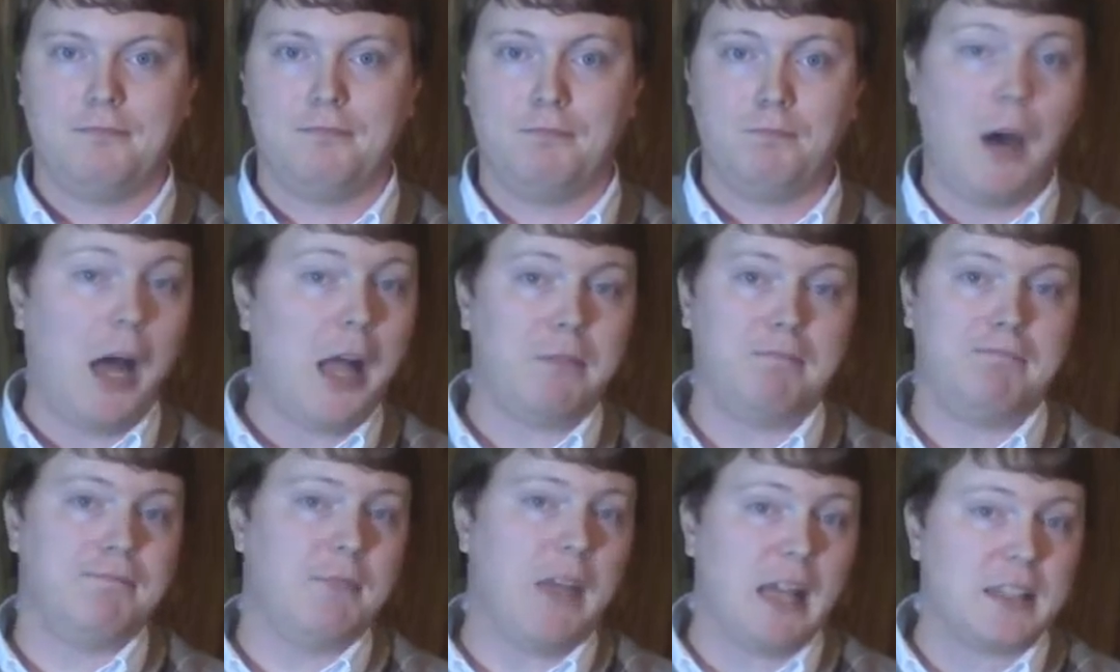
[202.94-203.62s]
But
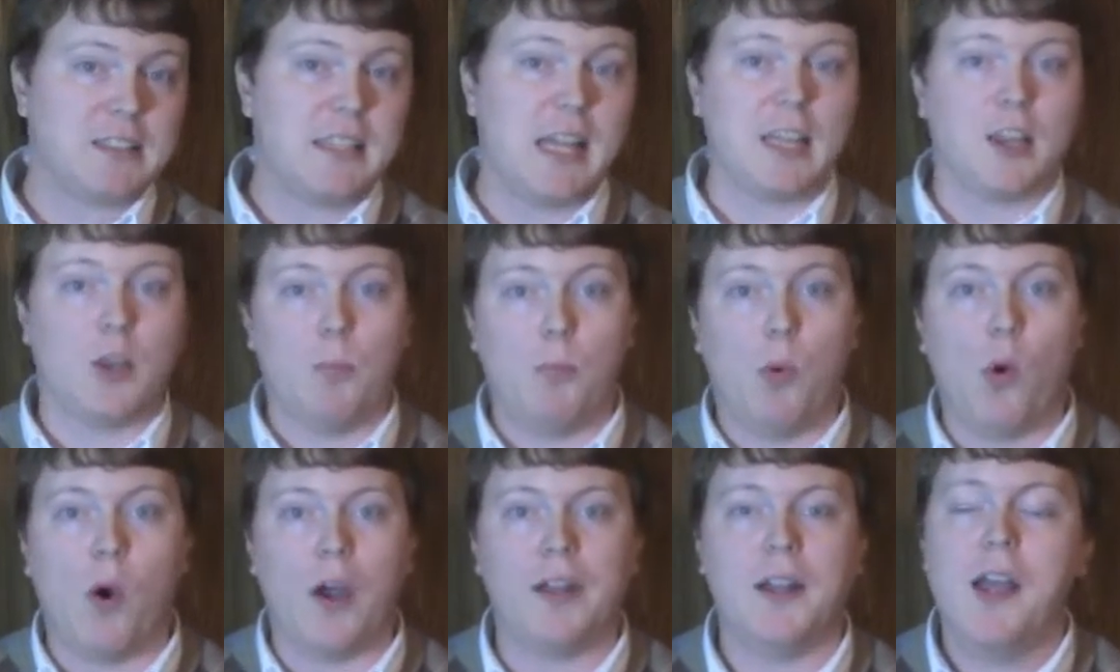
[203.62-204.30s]
that's not the
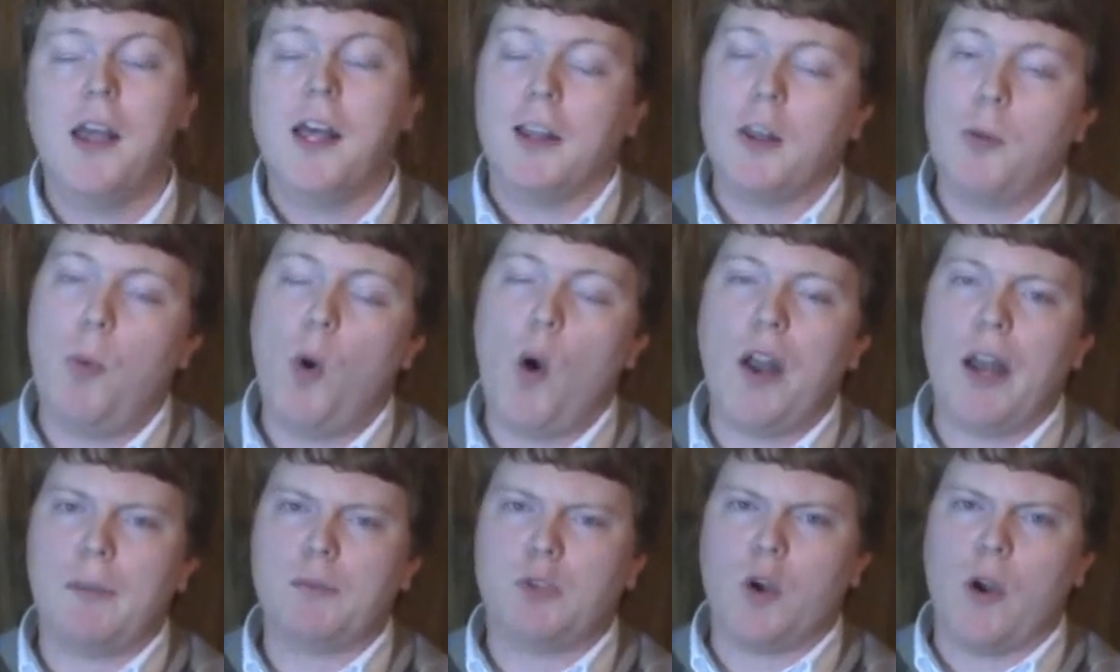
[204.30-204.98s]
point. The point
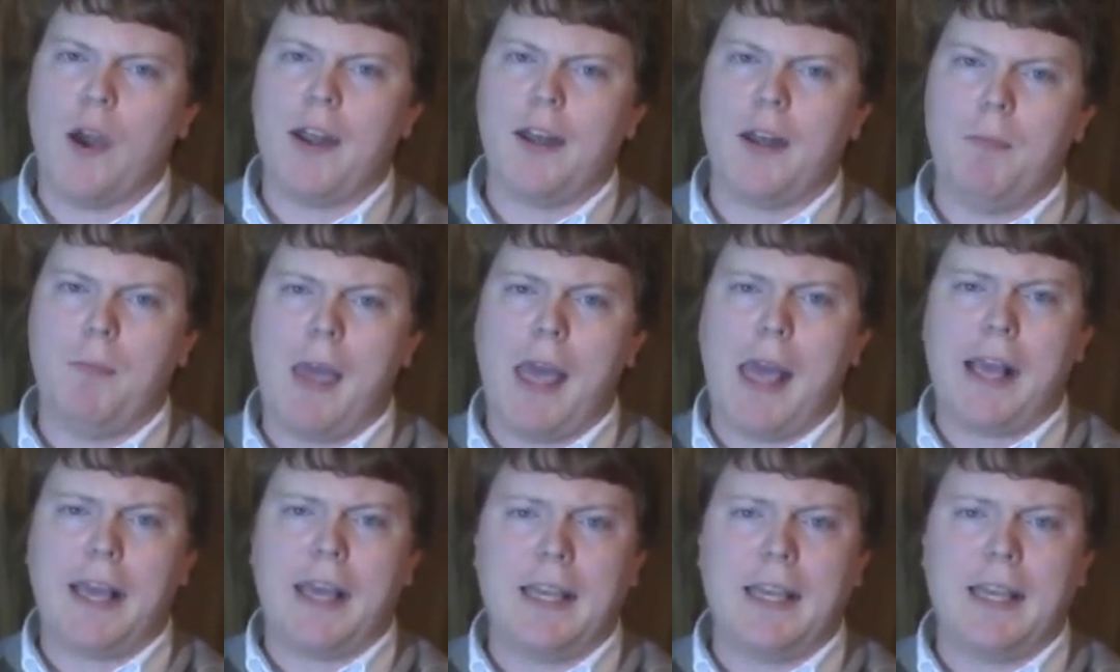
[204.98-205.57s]
I'm trying to make